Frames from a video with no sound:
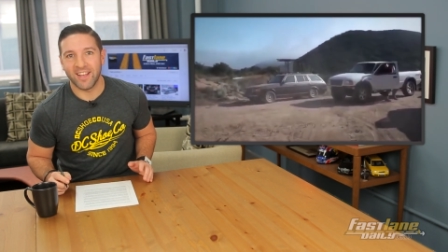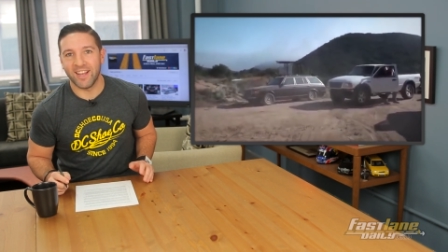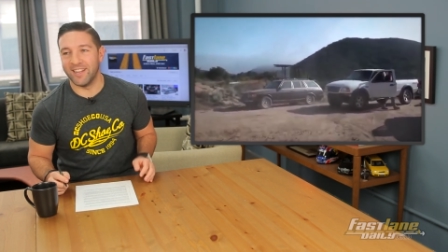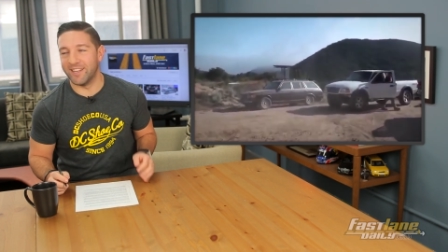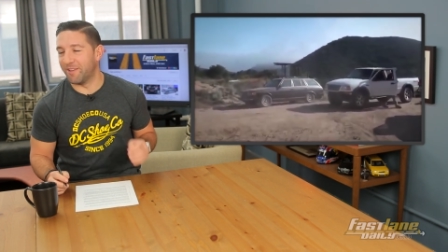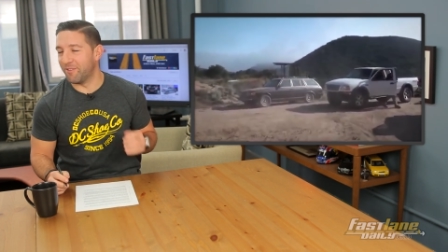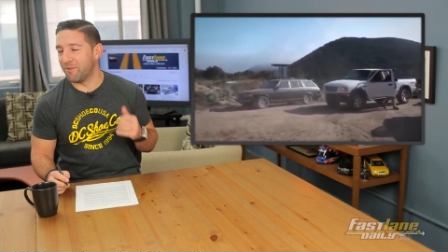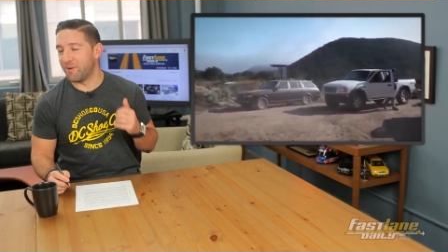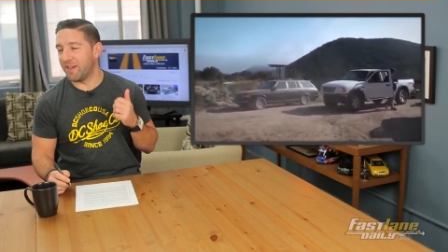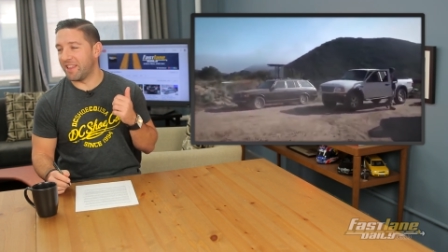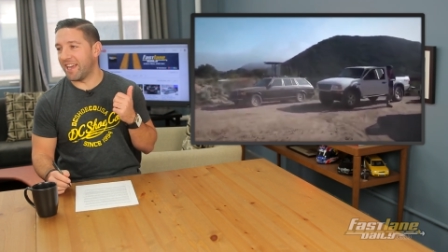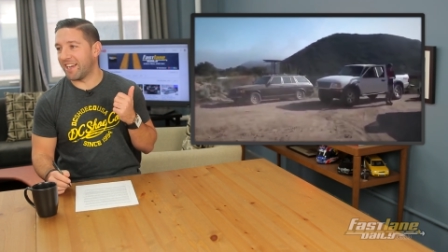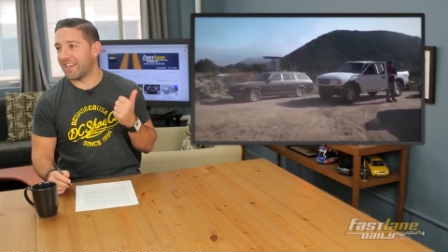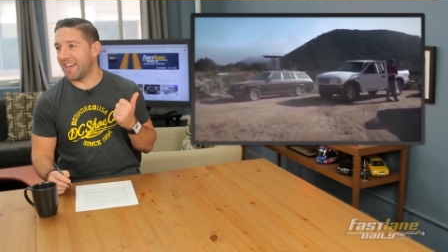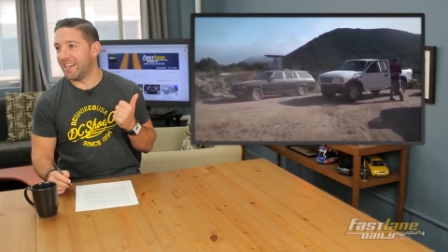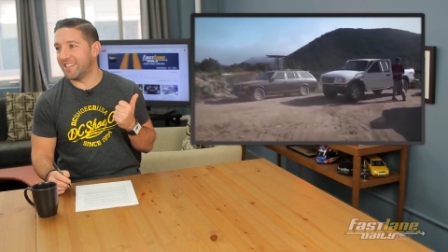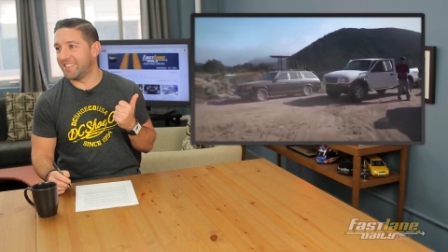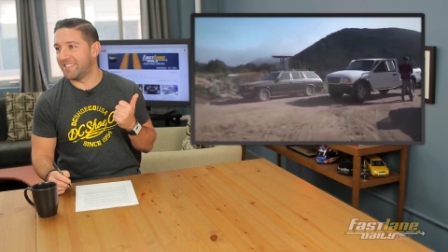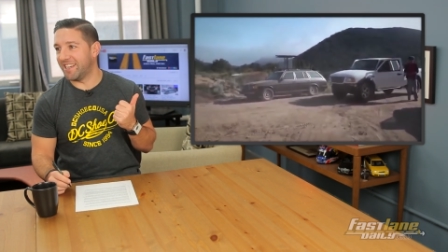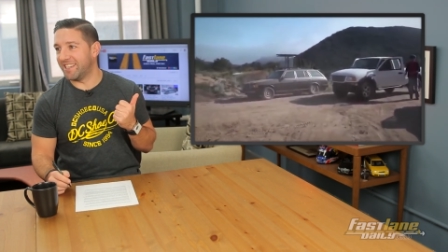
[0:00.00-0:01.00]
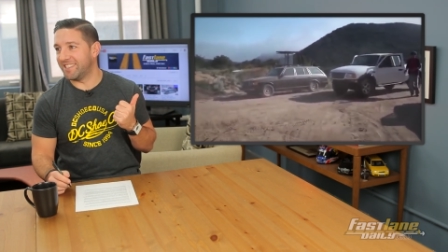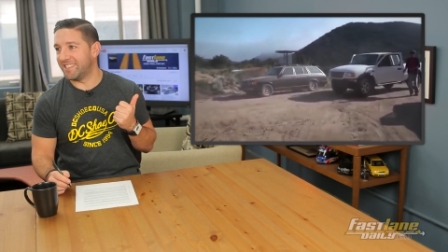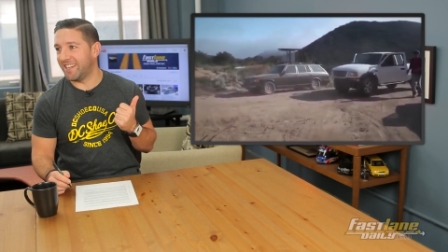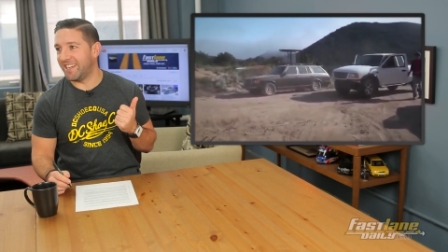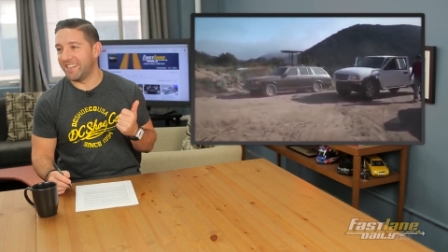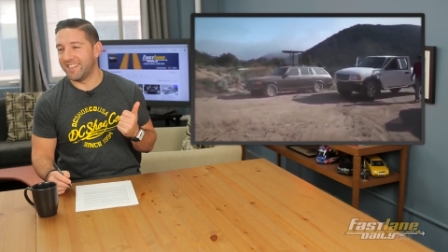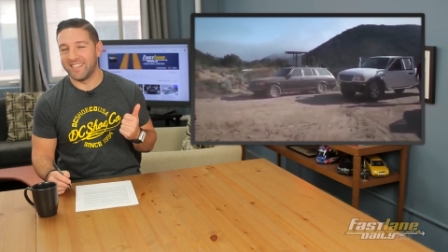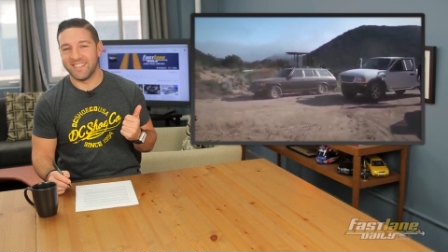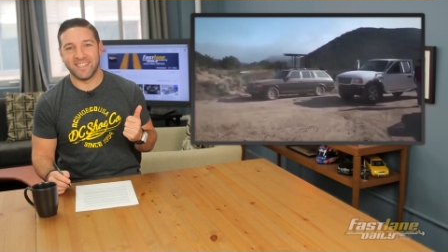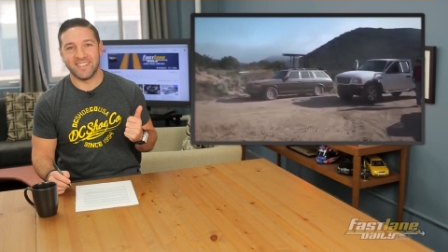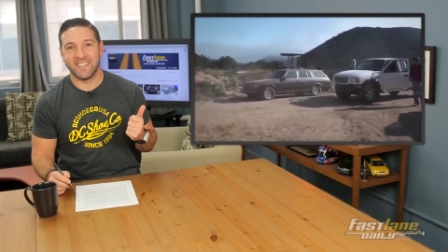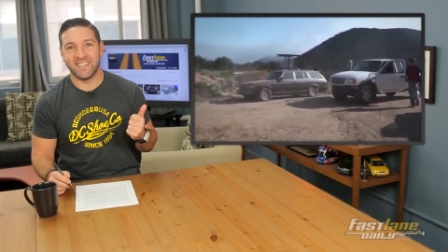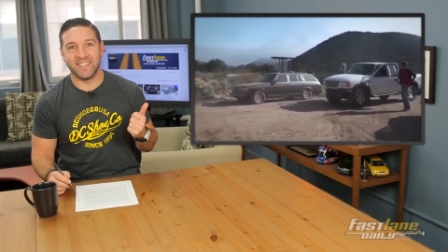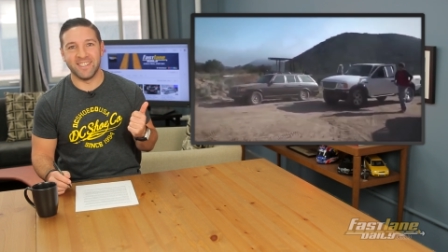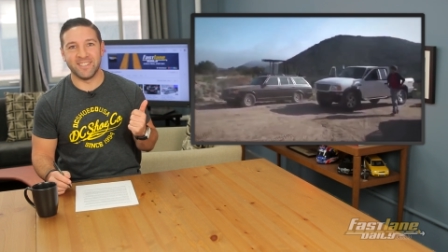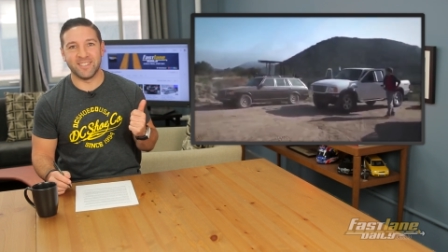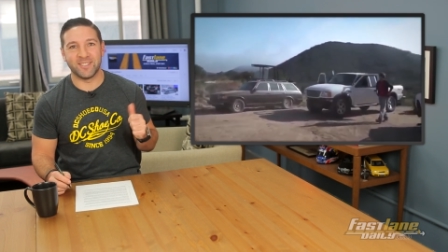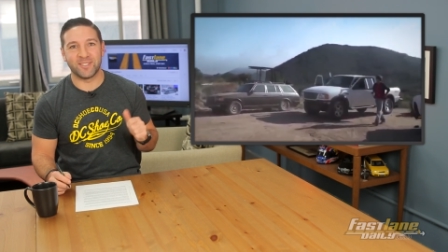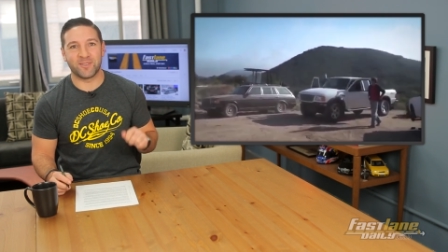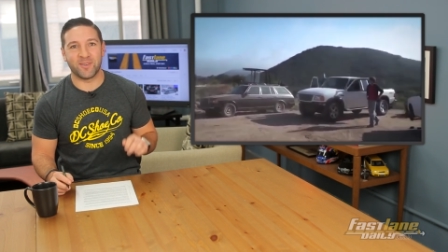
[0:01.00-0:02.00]
I love the way that guy says that.
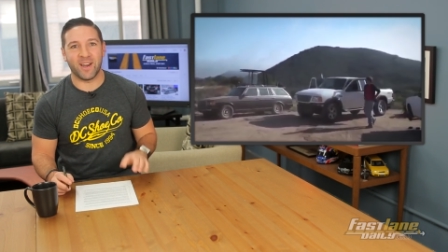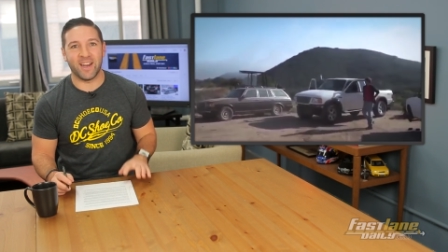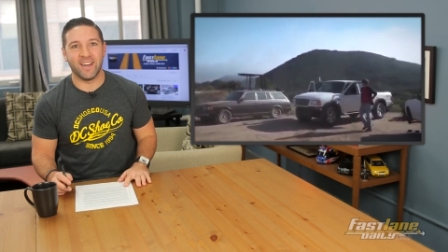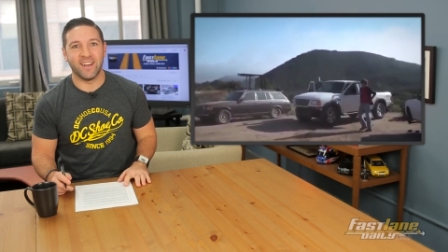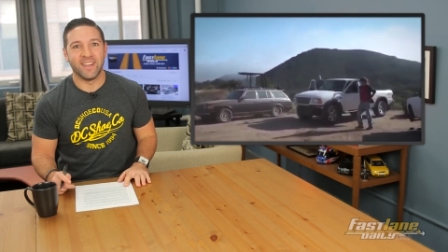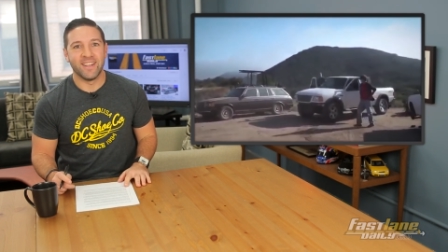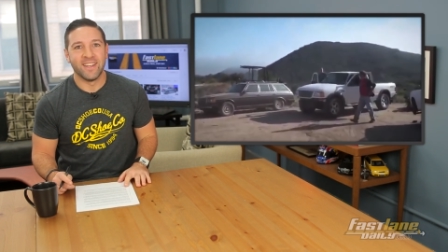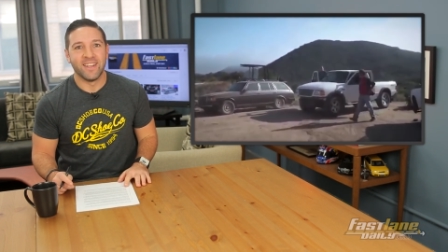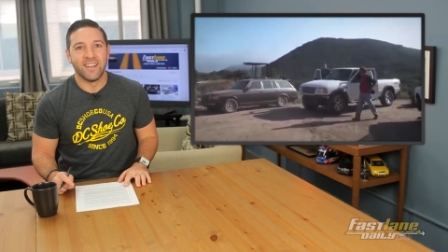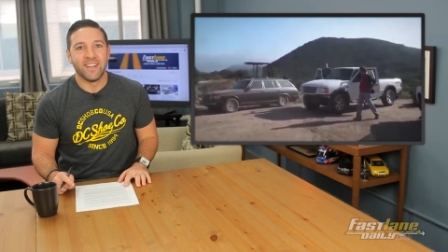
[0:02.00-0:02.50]
This is great.